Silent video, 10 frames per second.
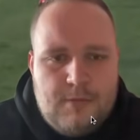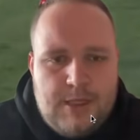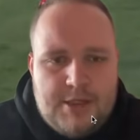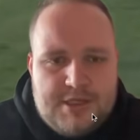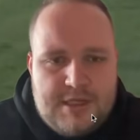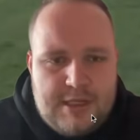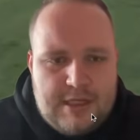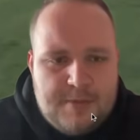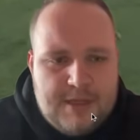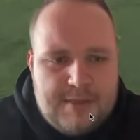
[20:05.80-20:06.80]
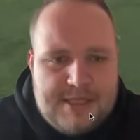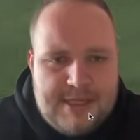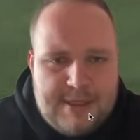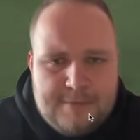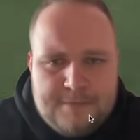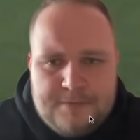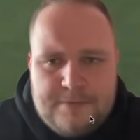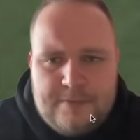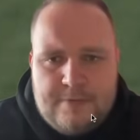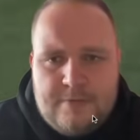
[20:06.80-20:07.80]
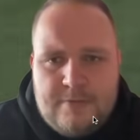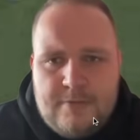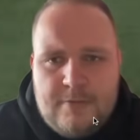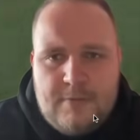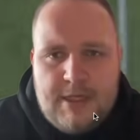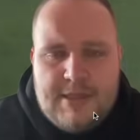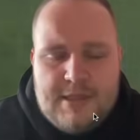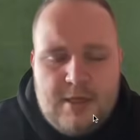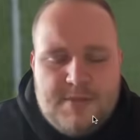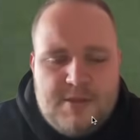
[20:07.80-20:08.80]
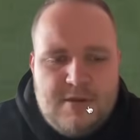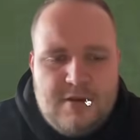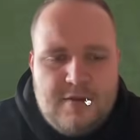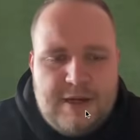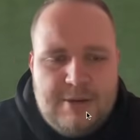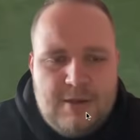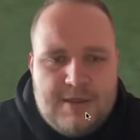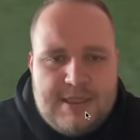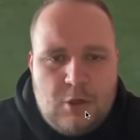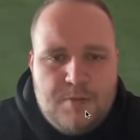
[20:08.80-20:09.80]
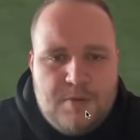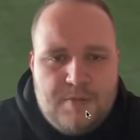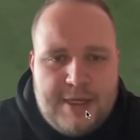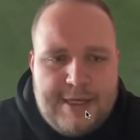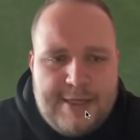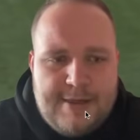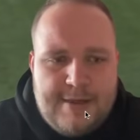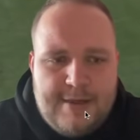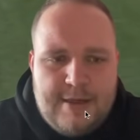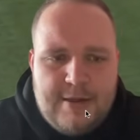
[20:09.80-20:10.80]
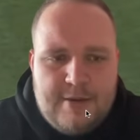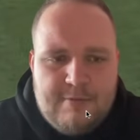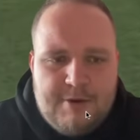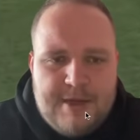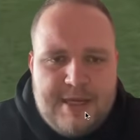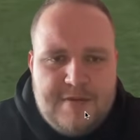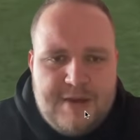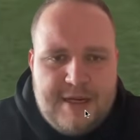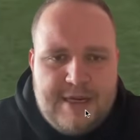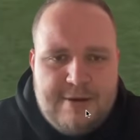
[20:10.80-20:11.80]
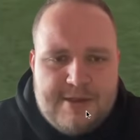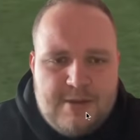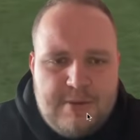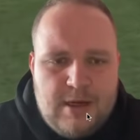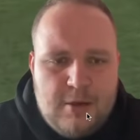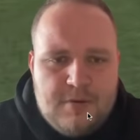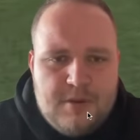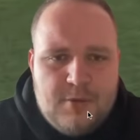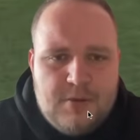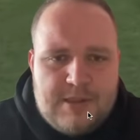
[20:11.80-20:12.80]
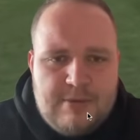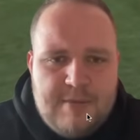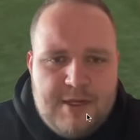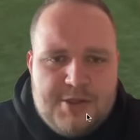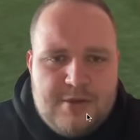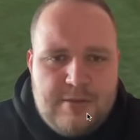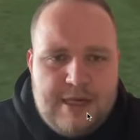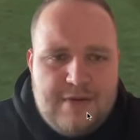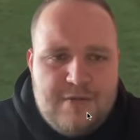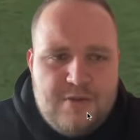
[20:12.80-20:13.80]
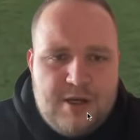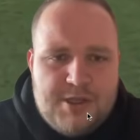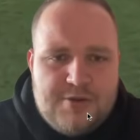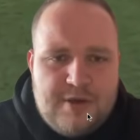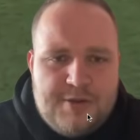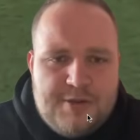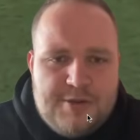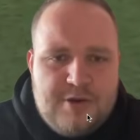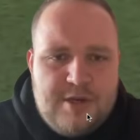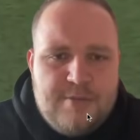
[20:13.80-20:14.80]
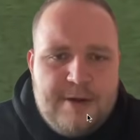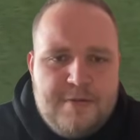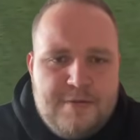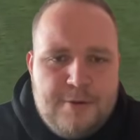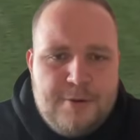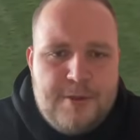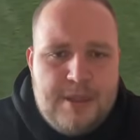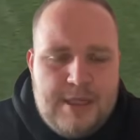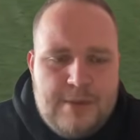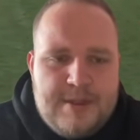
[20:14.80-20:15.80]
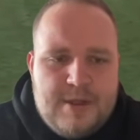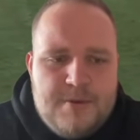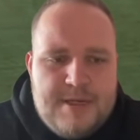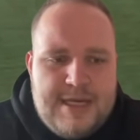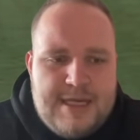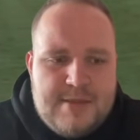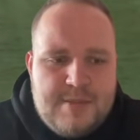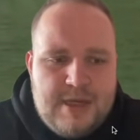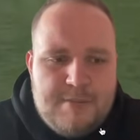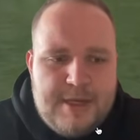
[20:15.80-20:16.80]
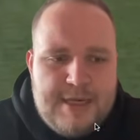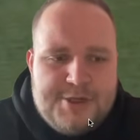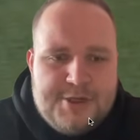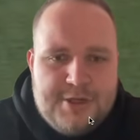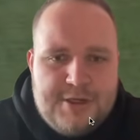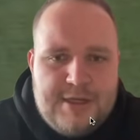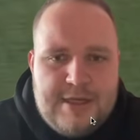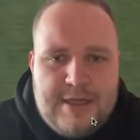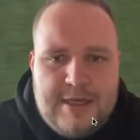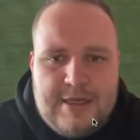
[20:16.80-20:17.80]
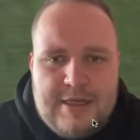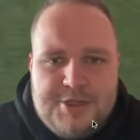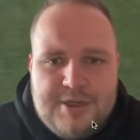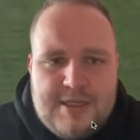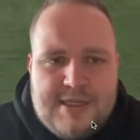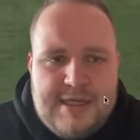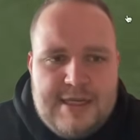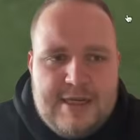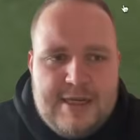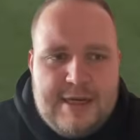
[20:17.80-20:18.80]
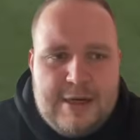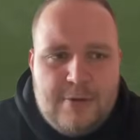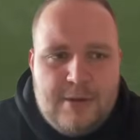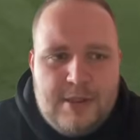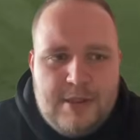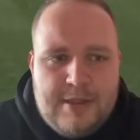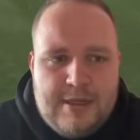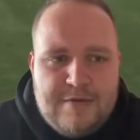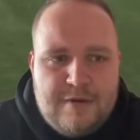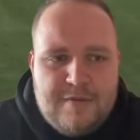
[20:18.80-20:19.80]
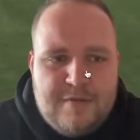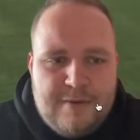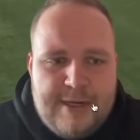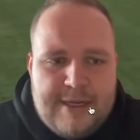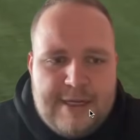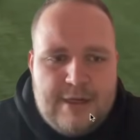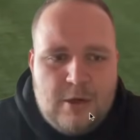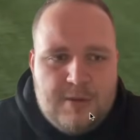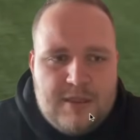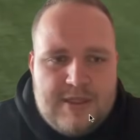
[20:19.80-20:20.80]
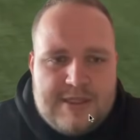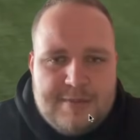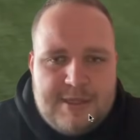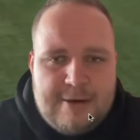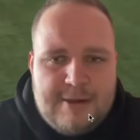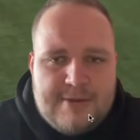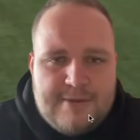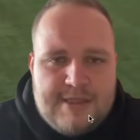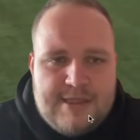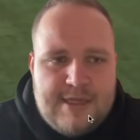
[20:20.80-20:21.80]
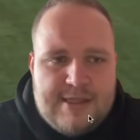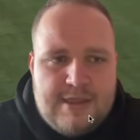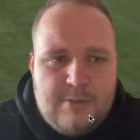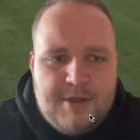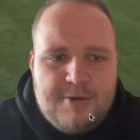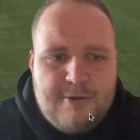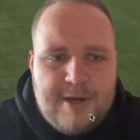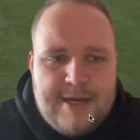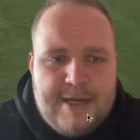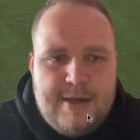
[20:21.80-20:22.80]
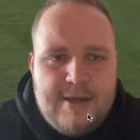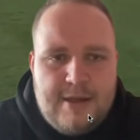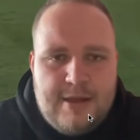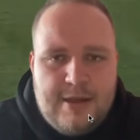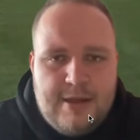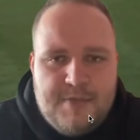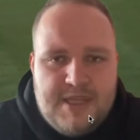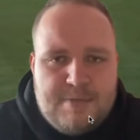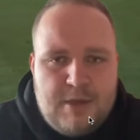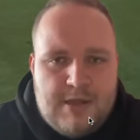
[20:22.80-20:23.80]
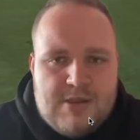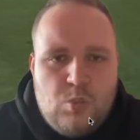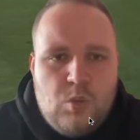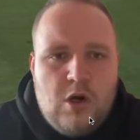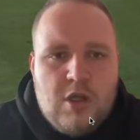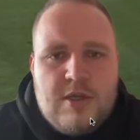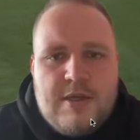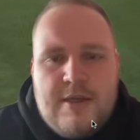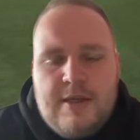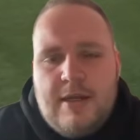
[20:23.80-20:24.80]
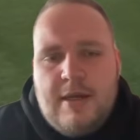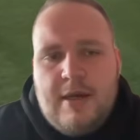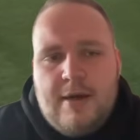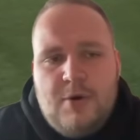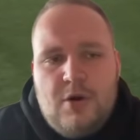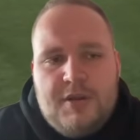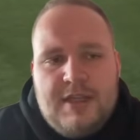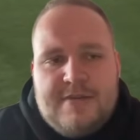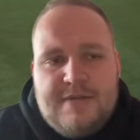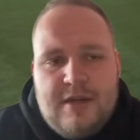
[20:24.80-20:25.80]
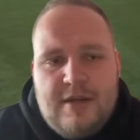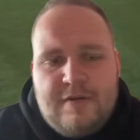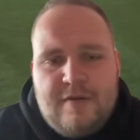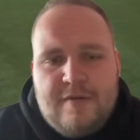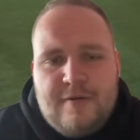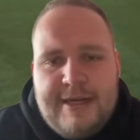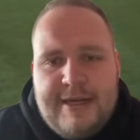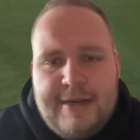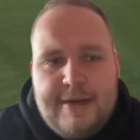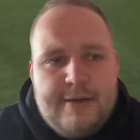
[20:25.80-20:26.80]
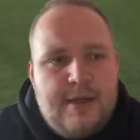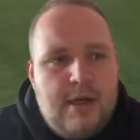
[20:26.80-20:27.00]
And just a couple of clips here in terms of how it looked in open play. A real key thing here is that we hold the ball so that we make sure that we have the right structure to try and break through. We don't need to be impatient. And then as you can see now, their front three again holding the same characteristics, and then we create this +1 on this front three here.